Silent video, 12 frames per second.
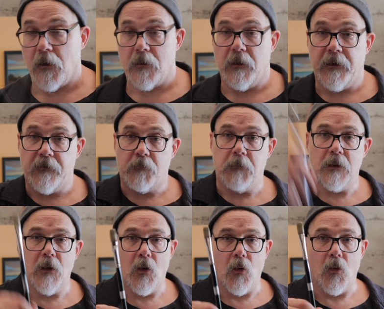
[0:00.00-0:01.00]
Links
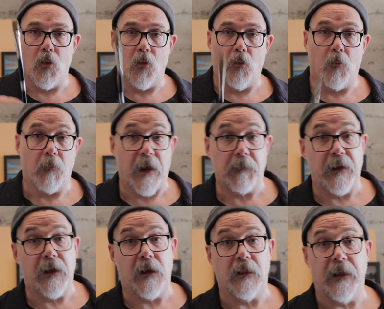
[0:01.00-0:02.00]
below.
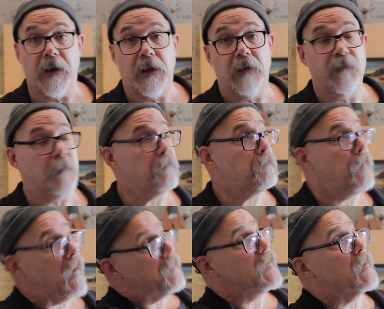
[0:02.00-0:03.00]
Maybe a link even
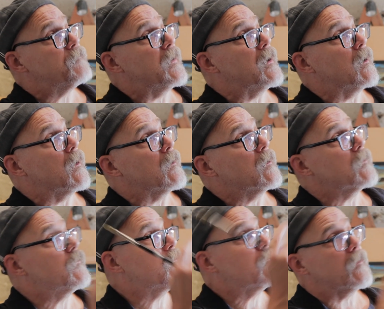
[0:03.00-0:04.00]
popping up there. You
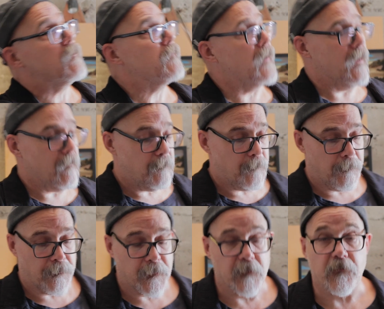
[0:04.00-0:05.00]
can just click on that,
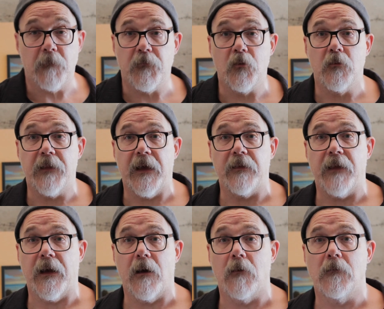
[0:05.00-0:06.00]
because I'm doing that
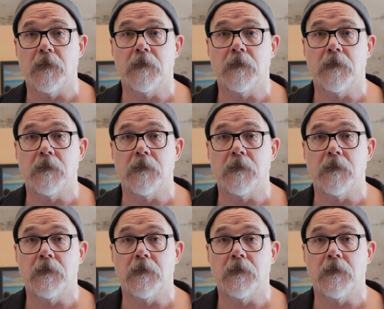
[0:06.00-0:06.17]
now.